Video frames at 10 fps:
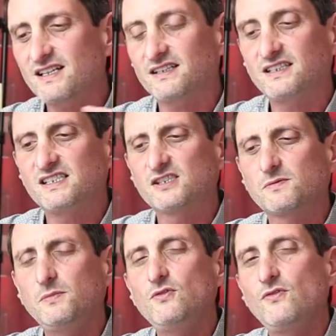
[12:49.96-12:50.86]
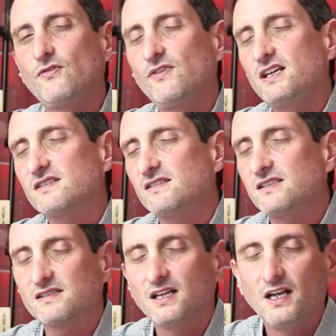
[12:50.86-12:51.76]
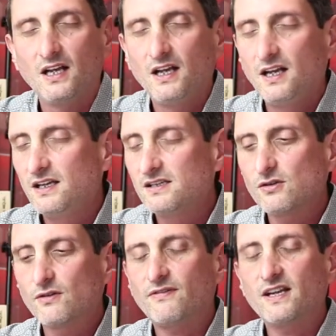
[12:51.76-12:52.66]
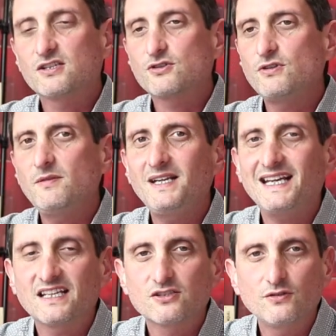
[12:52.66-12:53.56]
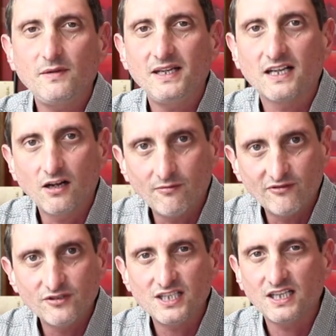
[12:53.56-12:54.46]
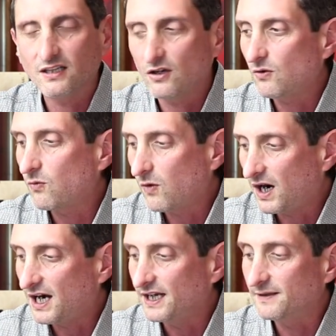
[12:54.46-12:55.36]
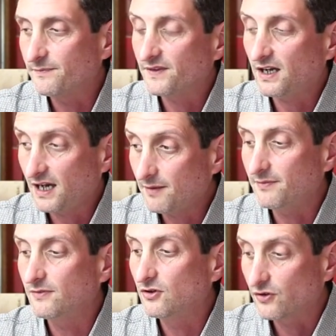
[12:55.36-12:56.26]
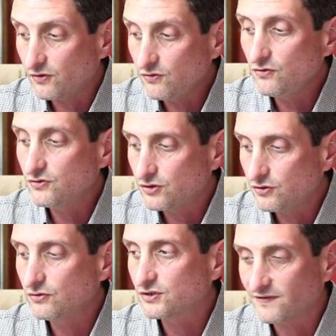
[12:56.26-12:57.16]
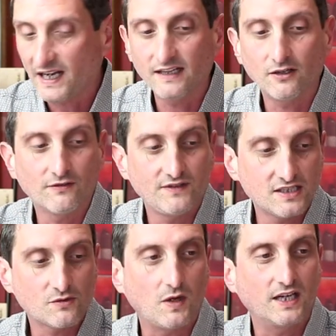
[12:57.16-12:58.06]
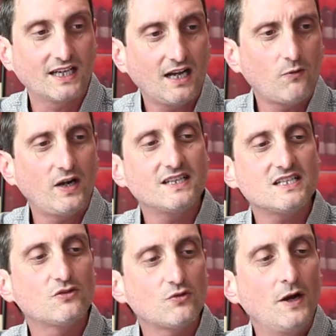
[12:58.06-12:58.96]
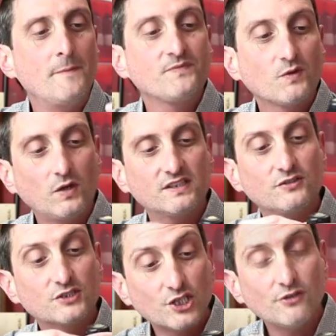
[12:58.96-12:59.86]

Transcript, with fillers: It's got this smoothness, this sort of extremely, extremely comforting a wine. I'm a huge, huge fan of this wine. Can't wait into what the